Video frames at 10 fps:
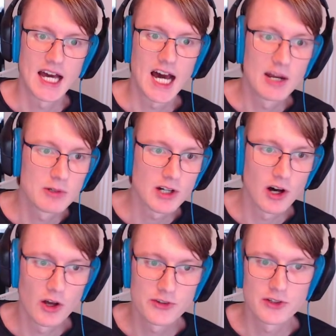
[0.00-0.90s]
And we
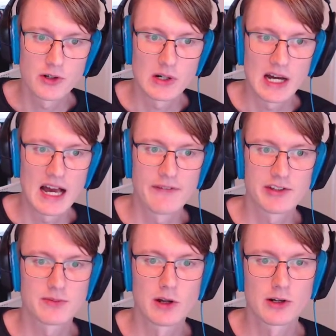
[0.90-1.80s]
also have a
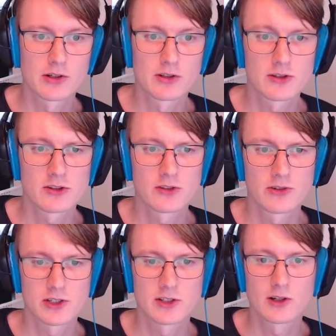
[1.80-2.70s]
smaller
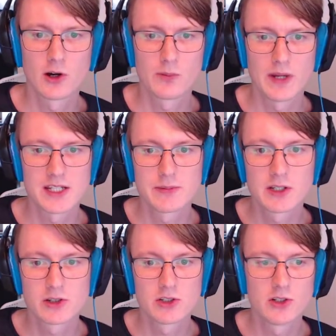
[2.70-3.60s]
trusted code base
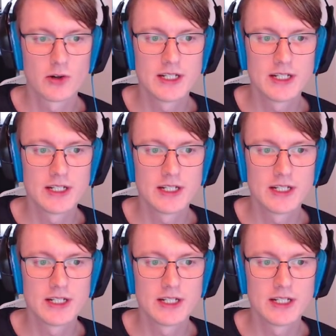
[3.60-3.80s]
because you don't need